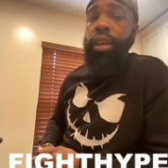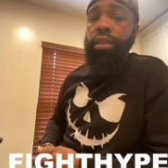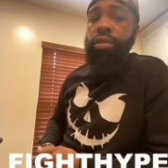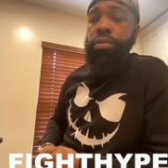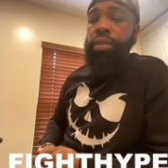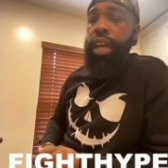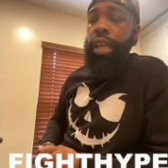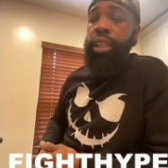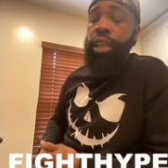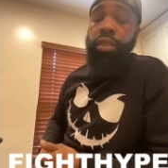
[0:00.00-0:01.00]
You know what I'm saying? I
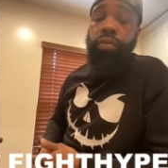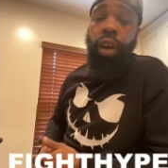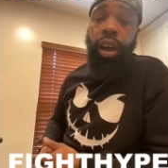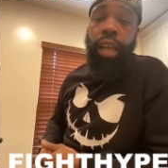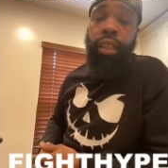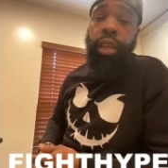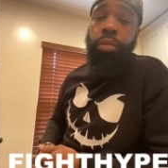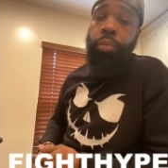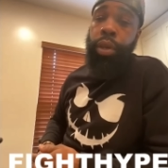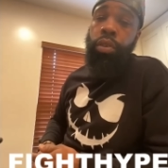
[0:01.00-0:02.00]
think it's far I
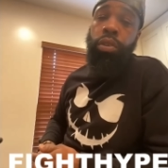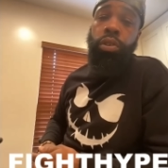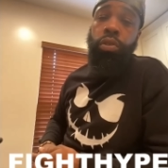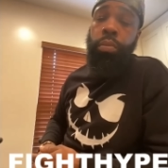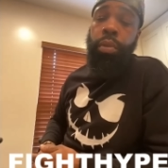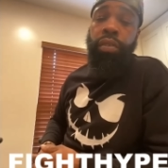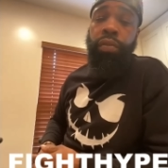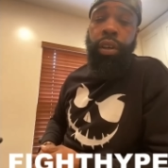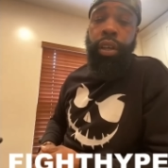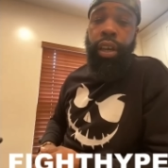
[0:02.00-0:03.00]
think build a little
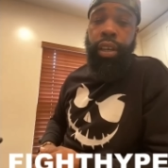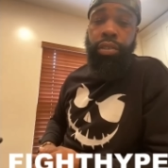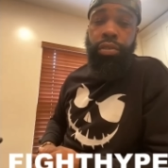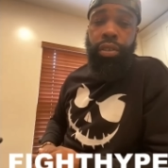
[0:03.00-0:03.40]
motherfucking extra.